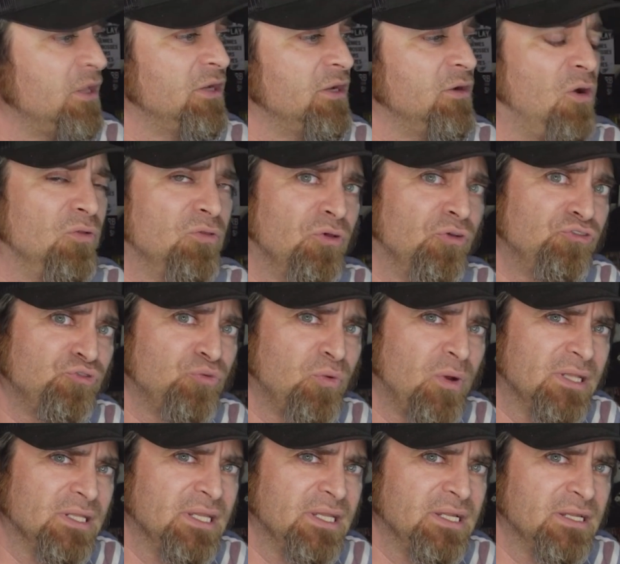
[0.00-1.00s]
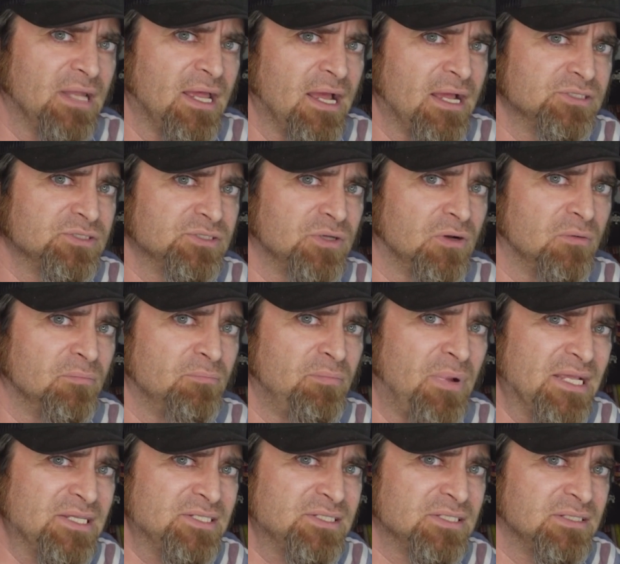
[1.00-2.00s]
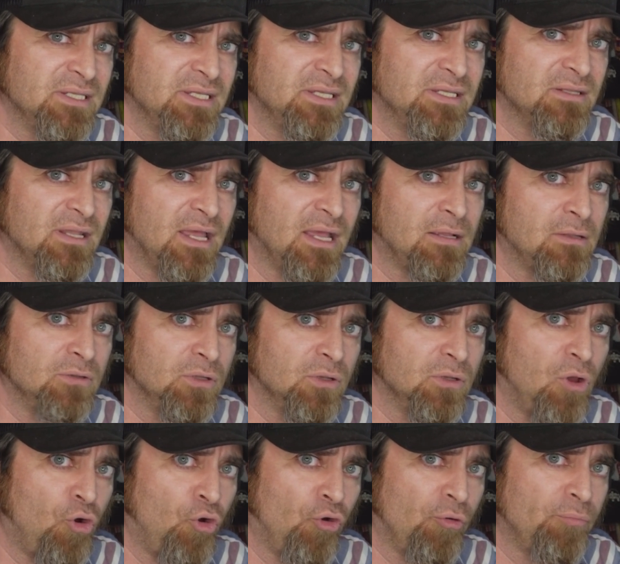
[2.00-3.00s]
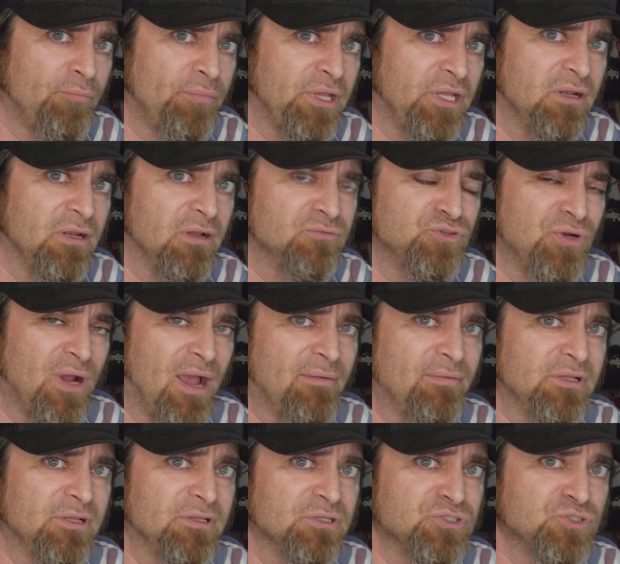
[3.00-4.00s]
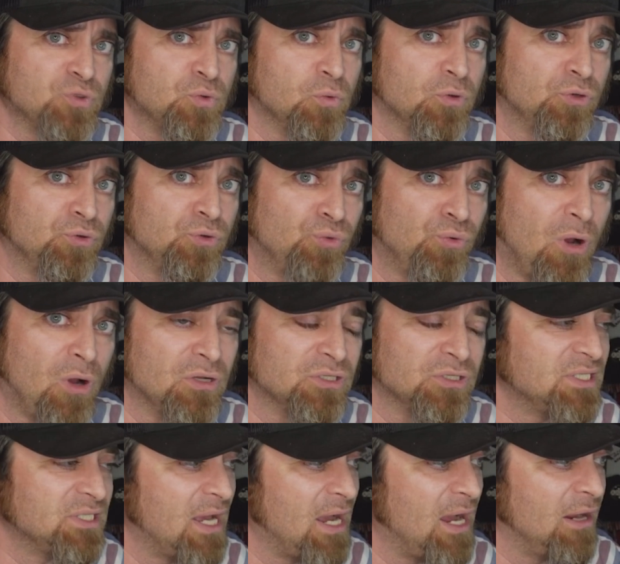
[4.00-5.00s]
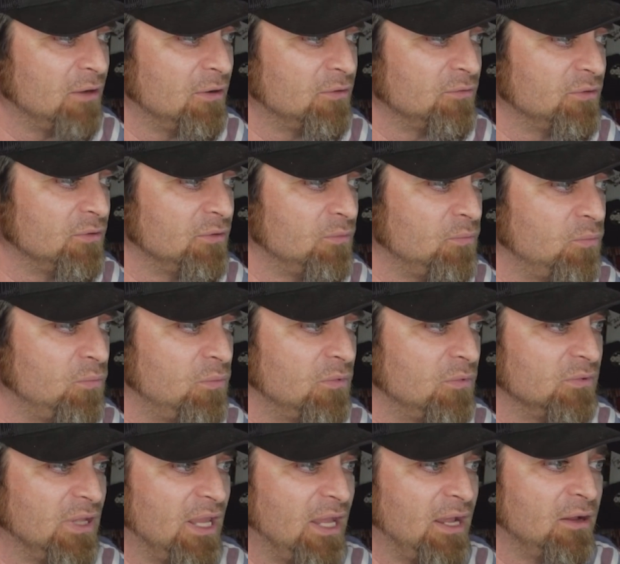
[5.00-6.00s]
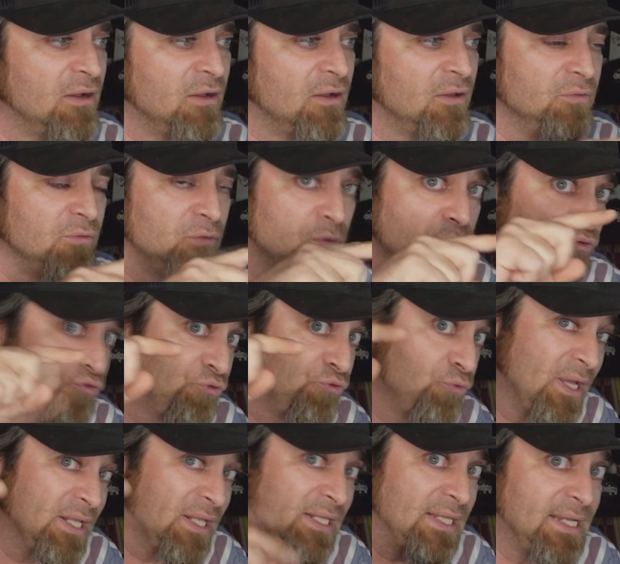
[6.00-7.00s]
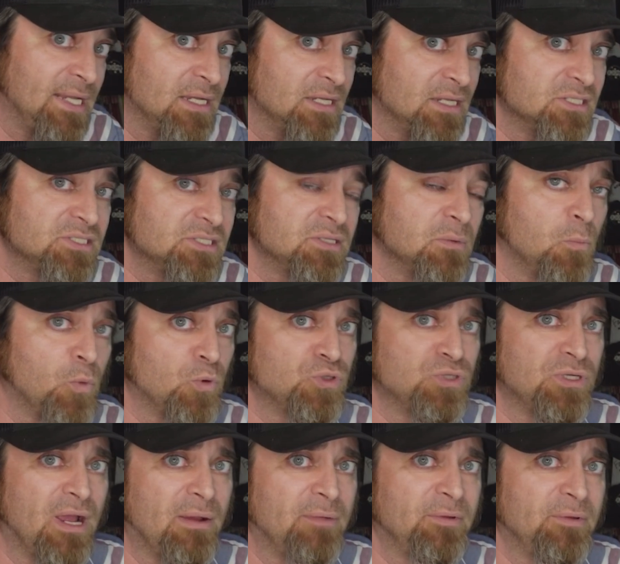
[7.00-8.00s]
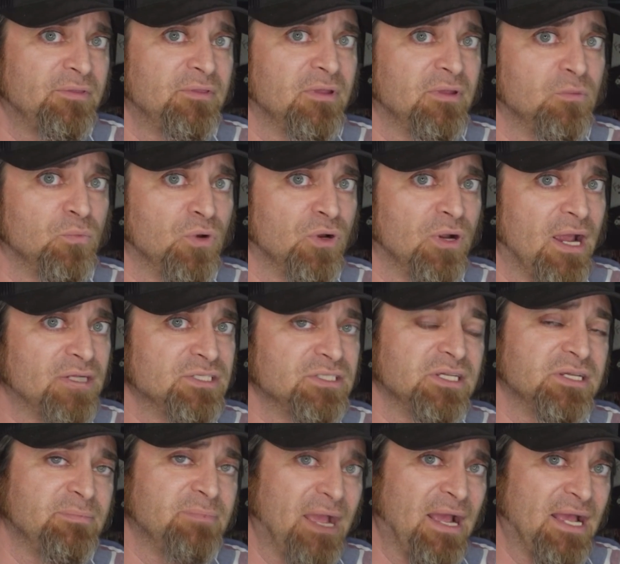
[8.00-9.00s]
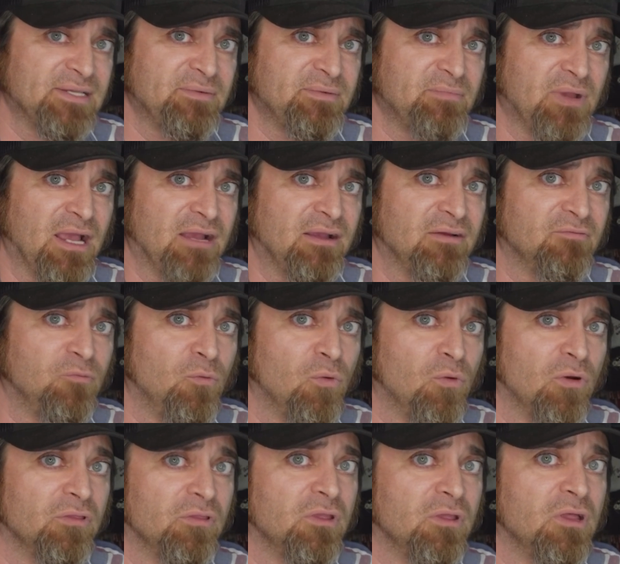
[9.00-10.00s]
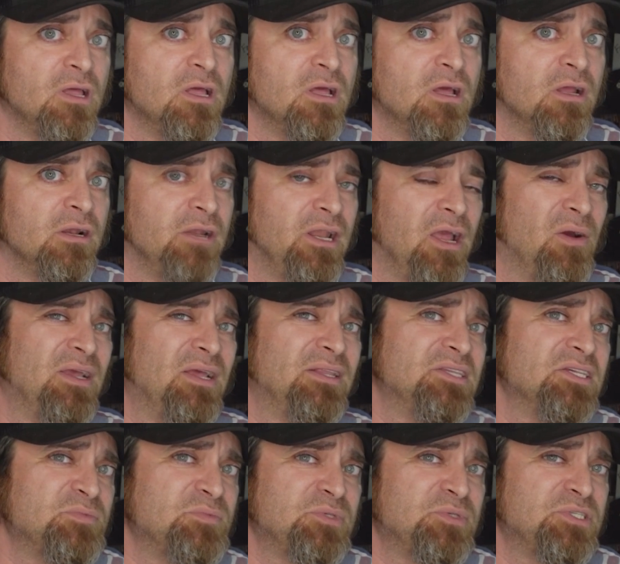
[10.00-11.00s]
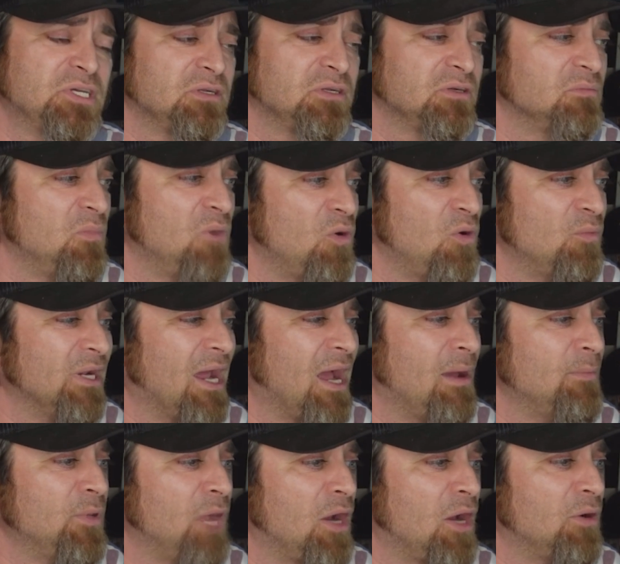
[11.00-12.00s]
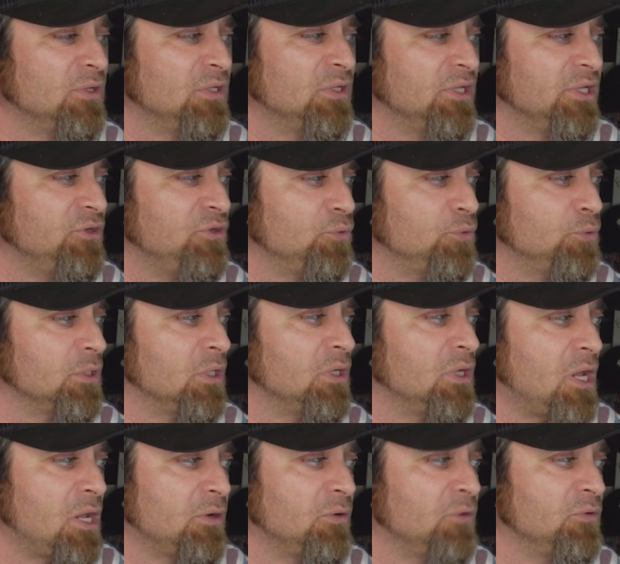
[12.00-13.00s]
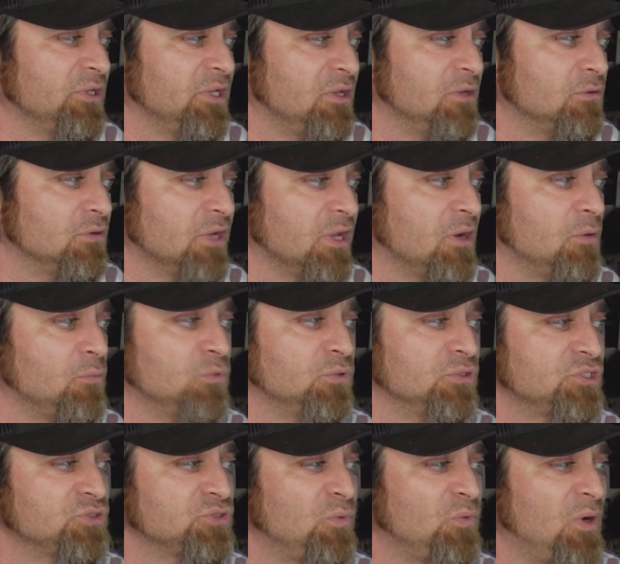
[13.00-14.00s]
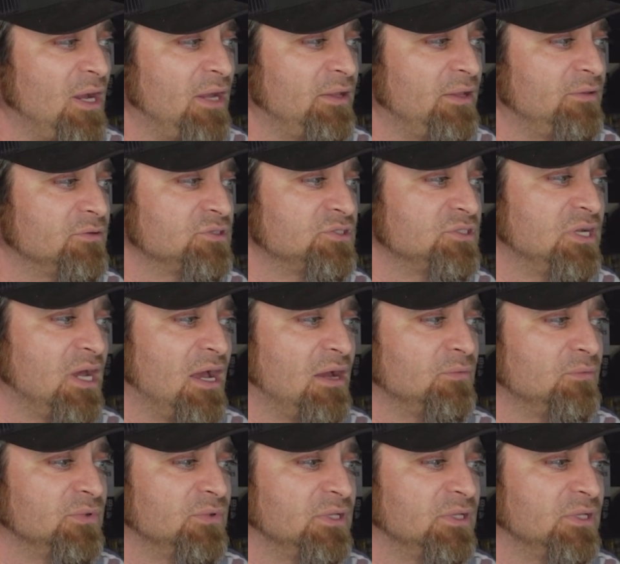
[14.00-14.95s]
And all those squiggly lines are basically like a little heartbeat of traffic that's going across. The higher the uh, little squiggly is, the more traffic that we're actually passing back and forth. Now, at this particular moment, I'm not really doing a lot on the internet, which is why there's not